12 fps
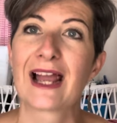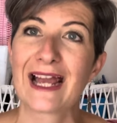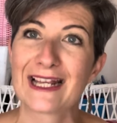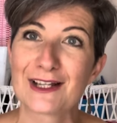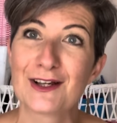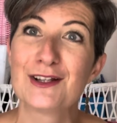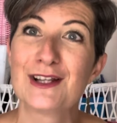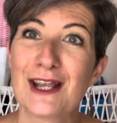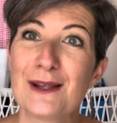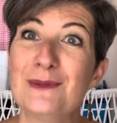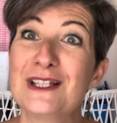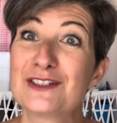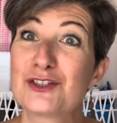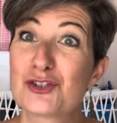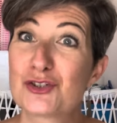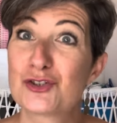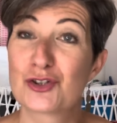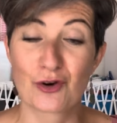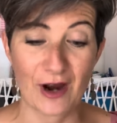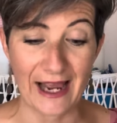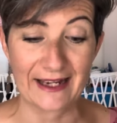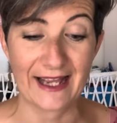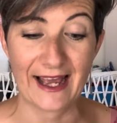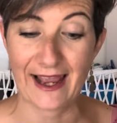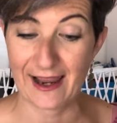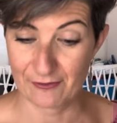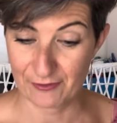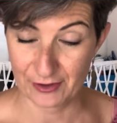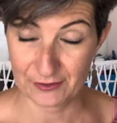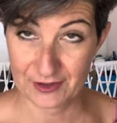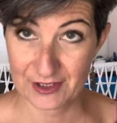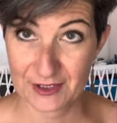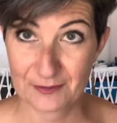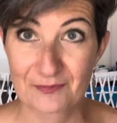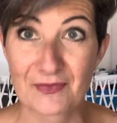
and her name is Joanna Harriot.